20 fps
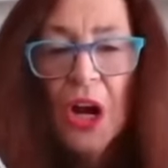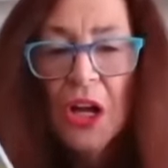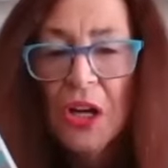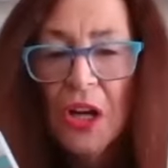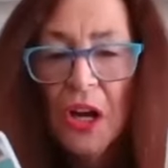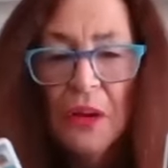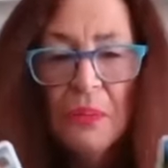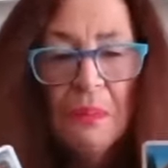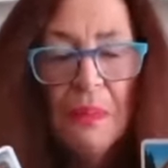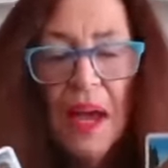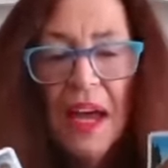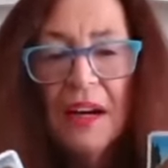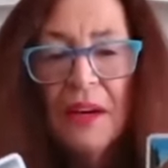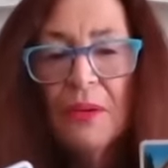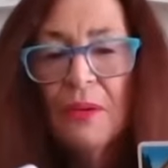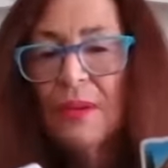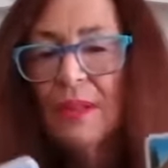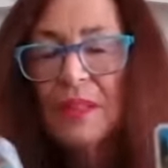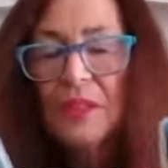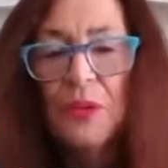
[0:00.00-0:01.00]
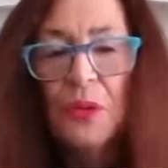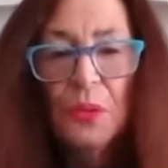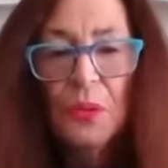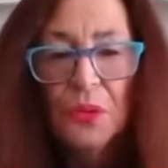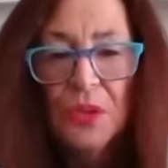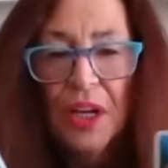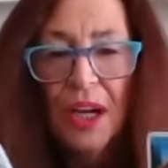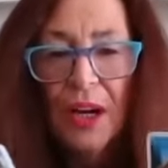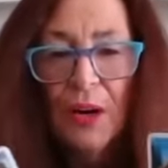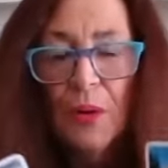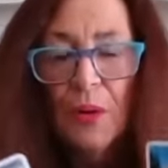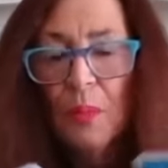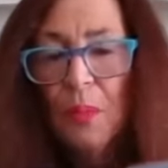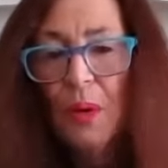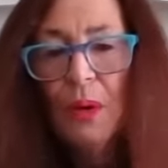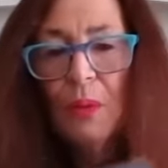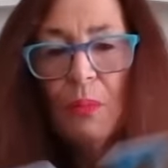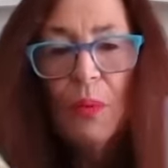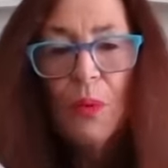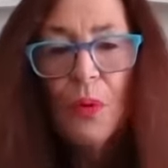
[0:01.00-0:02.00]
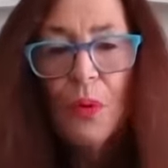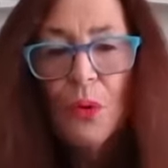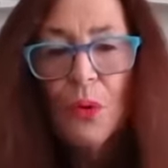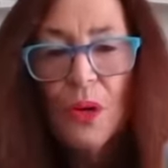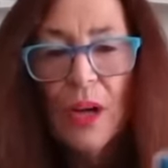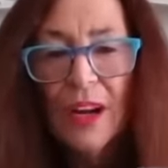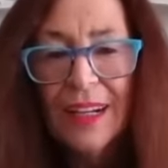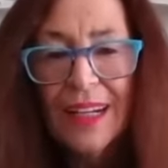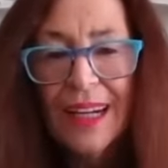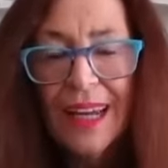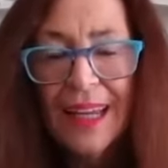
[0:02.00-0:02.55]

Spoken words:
I don't matter and it's all terrible and we're all going